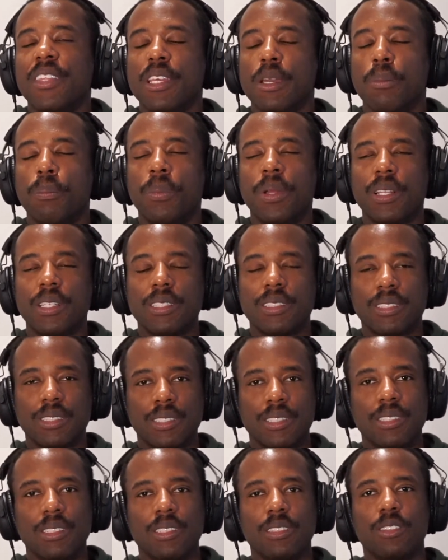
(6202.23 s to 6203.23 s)

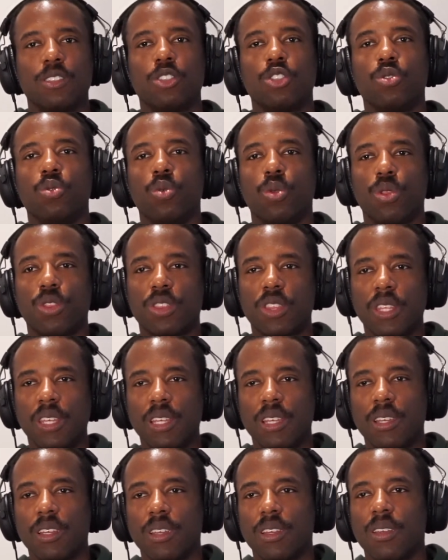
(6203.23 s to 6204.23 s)
ability to
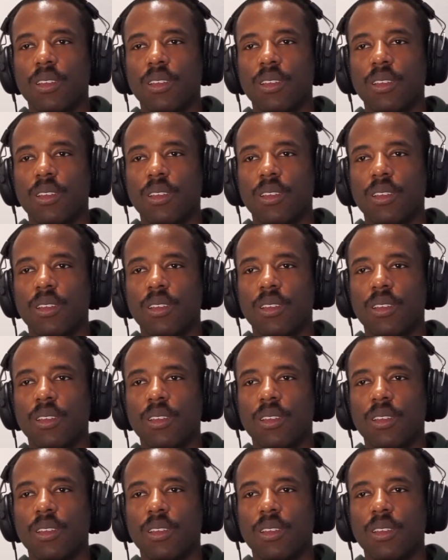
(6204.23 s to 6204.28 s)
think